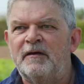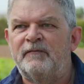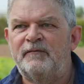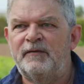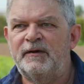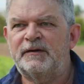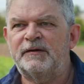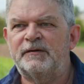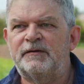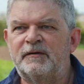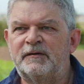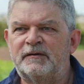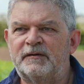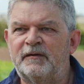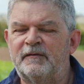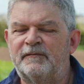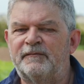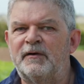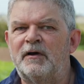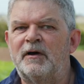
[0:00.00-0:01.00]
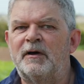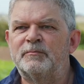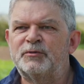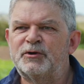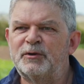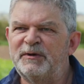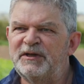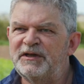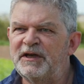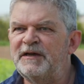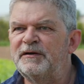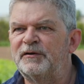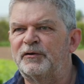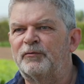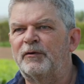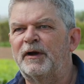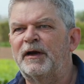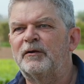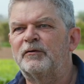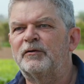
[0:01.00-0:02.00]
visitors to the farm should be taken
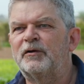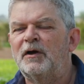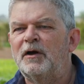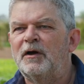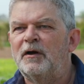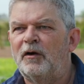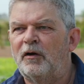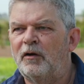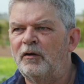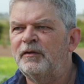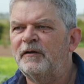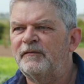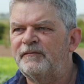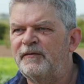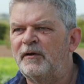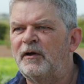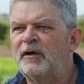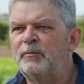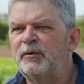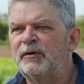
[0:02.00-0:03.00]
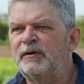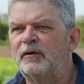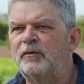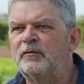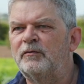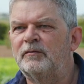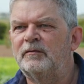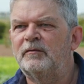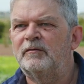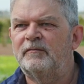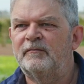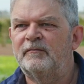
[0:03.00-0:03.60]
around on the farmer's own